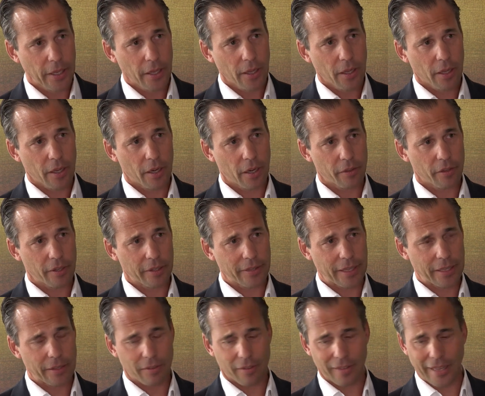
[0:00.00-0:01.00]
And I think
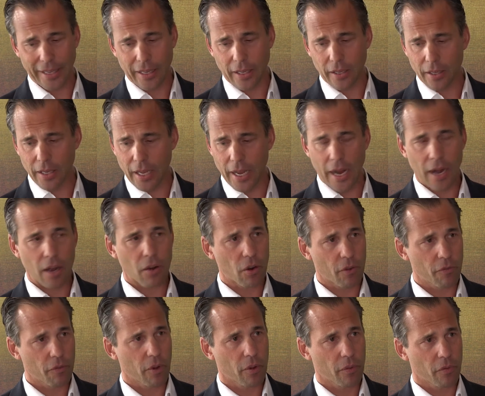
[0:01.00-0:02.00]
that taking care
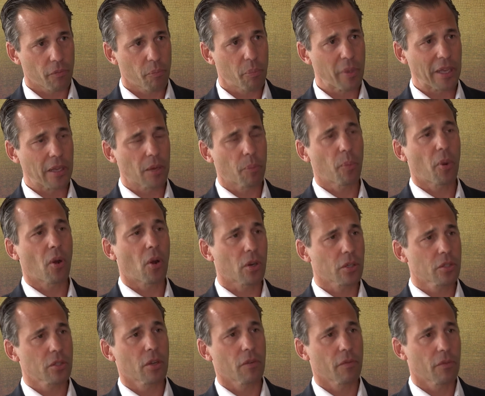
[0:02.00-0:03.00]
of bigger
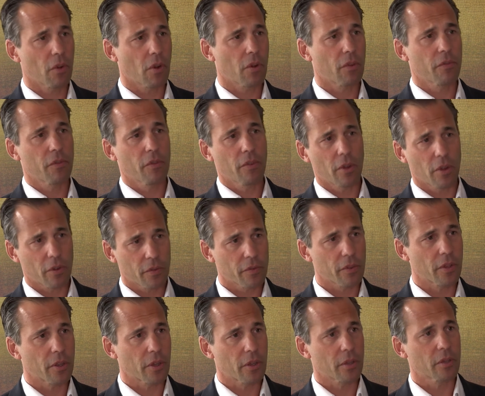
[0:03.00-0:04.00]
parts of
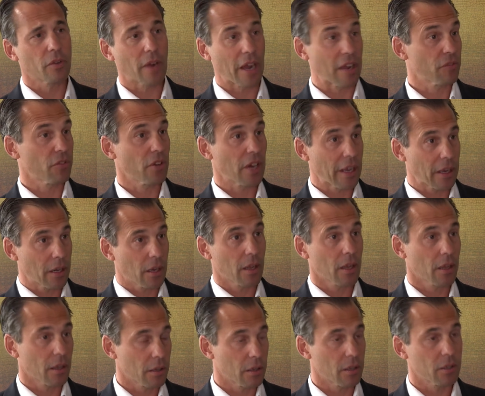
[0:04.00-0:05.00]
the drivetrain
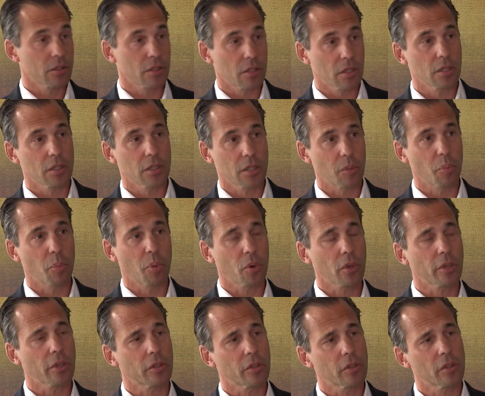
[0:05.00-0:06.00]
is
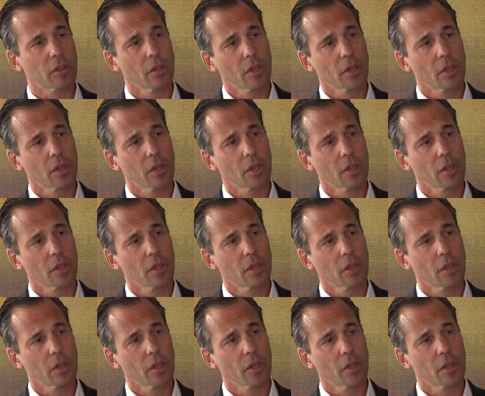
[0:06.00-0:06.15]
important.